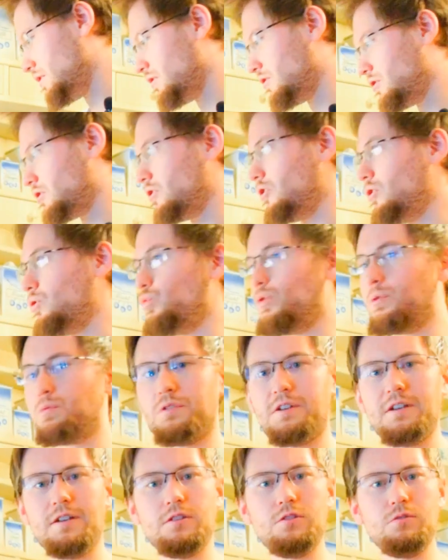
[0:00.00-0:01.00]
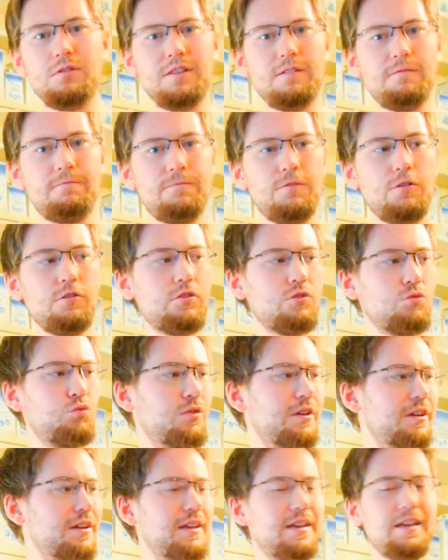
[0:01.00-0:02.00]
so what we're gonna do in the first
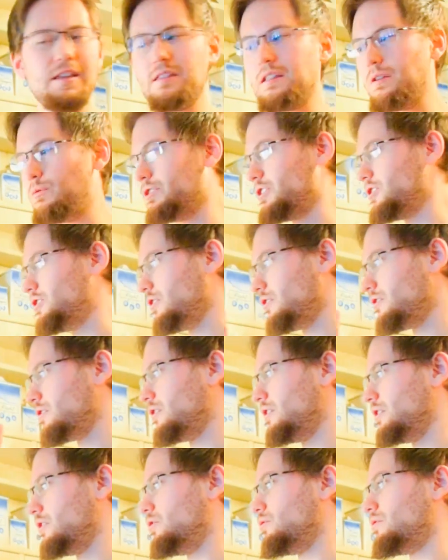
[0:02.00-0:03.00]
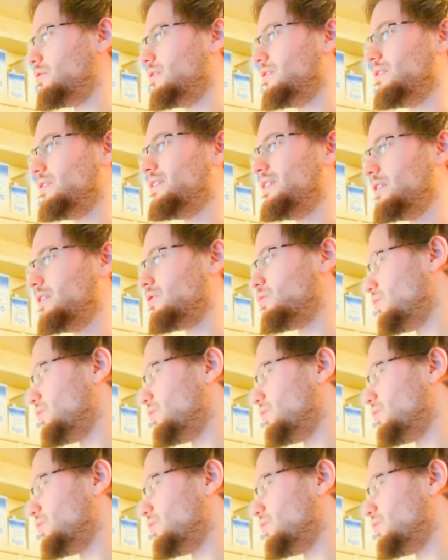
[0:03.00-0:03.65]
one is that we're just gonna use this